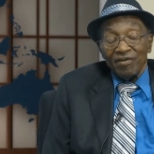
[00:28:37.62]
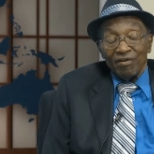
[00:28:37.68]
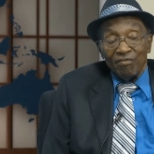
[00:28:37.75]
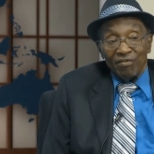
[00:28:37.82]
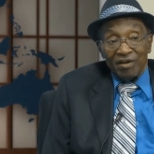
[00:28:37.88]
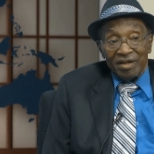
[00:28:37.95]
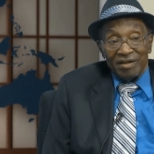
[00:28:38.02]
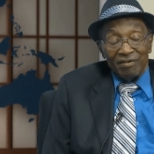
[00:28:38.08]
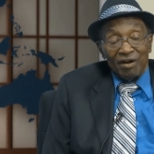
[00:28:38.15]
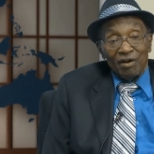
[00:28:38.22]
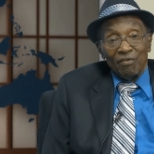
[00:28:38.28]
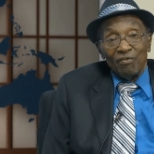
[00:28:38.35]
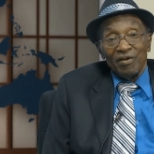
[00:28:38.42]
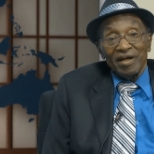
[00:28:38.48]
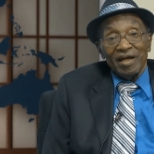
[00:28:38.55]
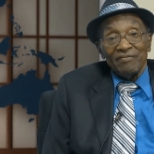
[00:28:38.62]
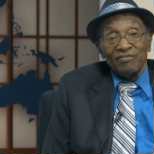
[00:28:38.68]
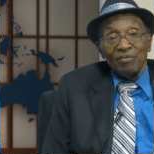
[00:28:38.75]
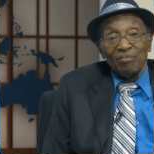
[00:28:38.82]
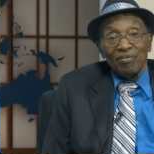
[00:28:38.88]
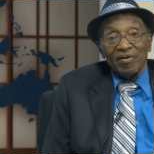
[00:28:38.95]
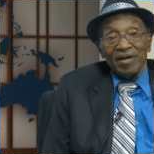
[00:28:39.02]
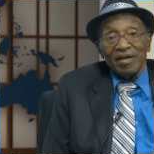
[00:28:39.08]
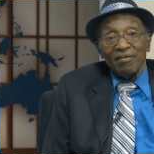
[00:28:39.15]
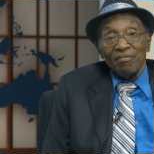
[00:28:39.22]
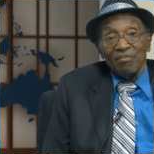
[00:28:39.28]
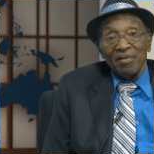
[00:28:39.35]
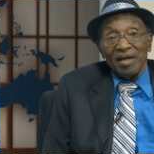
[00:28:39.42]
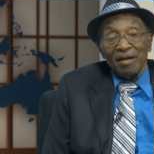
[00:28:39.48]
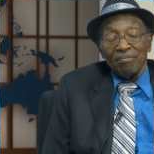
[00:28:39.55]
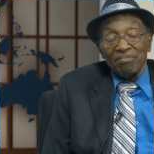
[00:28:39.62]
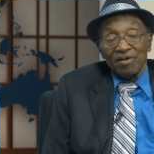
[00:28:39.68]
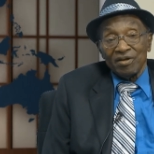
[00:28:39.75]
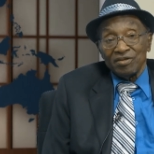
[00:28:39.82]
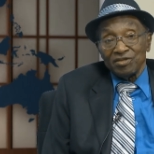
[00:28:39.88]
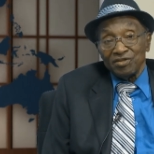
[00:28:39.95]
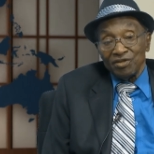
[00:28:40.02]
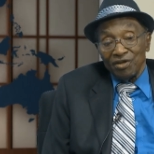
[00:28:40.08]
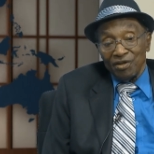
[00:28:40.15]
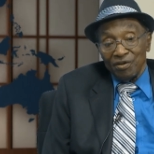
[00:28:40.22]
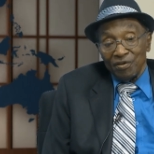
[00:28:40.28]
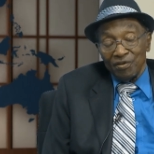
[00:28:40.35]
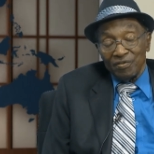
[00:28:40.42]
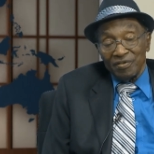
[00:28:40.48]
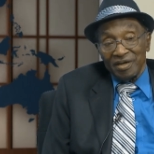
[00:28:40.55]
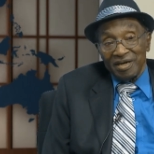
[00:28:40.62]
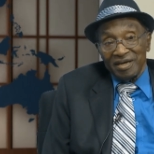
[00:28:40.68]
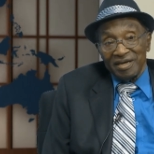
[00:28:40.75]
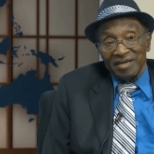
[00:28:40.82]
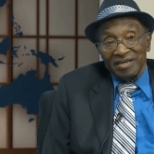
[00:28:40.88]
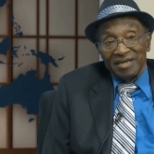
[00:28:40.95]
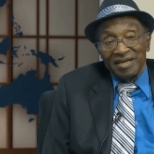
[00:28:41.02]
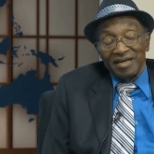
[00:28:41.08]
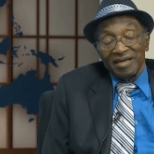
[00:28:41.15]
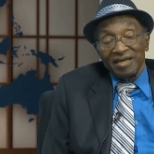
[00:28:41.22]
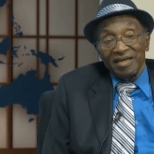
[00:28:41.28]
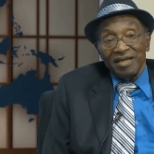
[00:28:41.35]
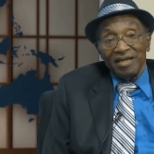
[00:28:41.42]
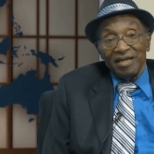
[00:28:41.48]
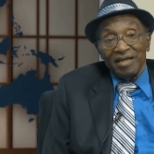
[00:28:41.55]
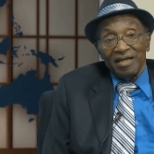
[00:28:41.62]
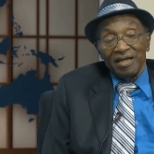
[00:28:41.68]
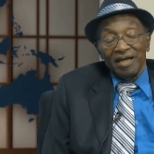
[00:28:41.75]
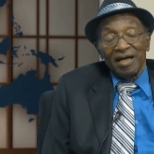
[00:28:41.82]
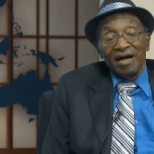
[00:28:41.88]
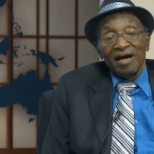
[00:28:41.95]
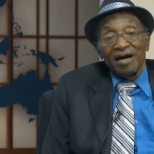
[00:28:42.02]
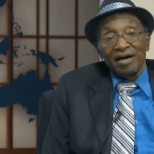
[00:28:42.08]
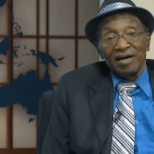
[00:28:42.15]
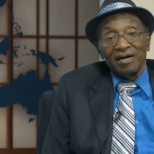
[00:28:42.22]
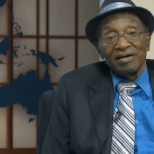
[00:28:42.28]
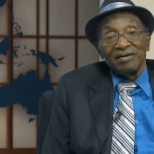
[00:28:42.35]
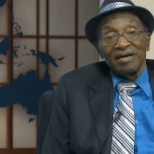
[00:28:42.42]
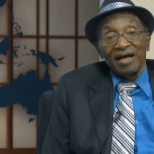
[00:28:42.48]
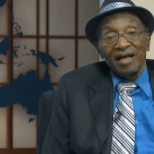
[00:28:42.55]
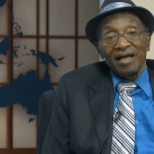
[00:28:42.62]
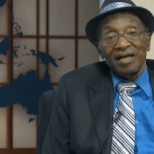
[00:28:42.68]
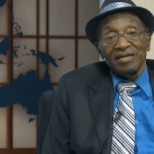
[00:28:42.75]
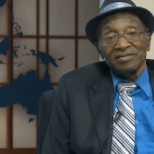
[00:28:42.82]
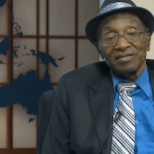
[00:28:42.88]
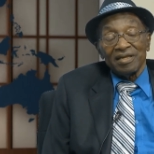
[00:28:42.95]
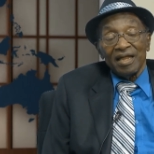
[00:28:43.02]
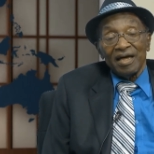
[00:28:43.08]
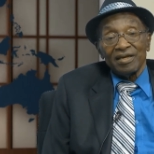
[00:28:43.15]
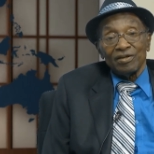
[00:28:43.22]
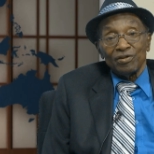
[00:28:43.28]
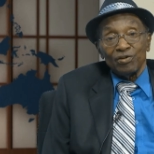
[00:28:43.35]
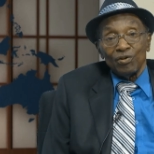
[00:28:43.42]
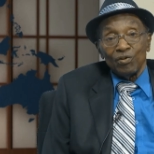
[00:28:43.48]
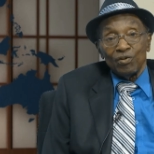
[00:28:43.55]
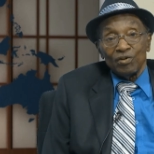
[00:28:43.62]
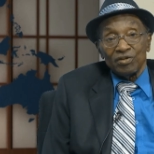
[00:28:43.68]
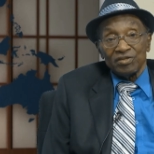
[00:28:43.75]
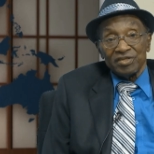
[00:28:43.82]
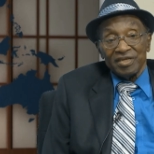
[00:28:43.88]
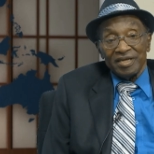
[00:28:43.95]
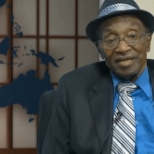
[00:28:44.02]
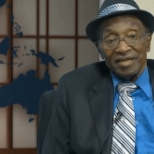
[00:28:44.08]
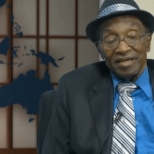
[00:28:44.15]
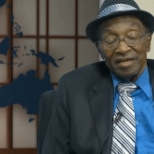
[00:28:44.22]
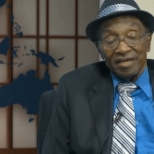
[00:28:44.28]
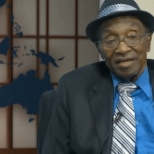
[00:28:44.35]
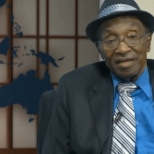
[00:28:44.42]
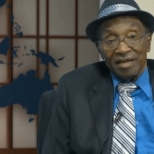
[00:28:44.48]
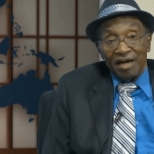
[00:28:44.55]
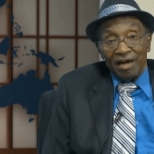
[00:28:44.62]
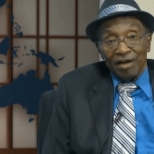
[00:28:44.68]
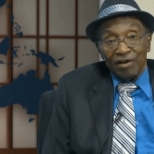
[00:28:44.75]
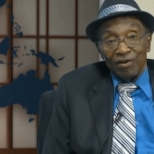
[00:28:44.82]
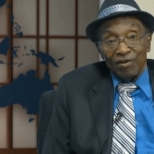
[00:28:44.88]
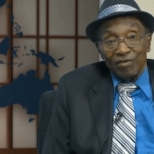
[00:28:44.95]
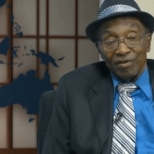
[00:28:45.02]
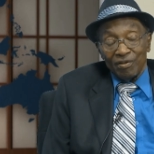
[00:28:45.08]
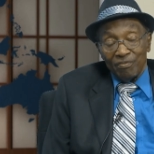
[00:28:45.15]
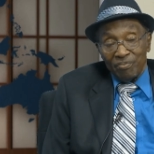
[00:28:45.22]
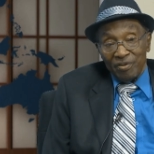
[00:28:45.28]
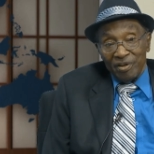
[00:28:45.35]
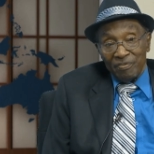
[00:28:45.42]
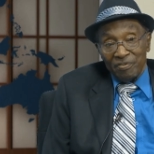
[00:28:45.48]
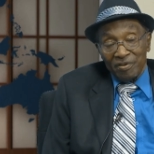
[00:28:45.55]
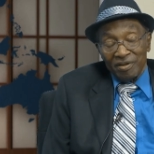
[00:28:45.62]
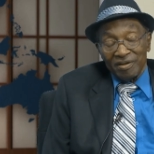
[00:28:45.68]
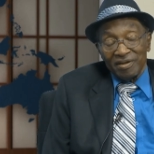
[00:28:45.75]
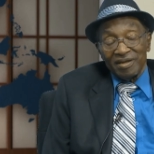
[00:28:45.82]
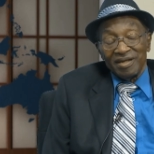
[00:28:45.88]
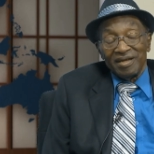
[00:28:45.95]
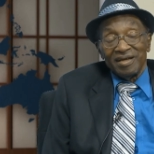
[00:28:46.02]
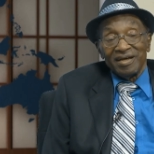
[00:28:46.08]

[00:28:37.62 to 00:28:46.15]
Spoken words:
here, we have to bring him back because he has a lot of doors that he can knock on, and people.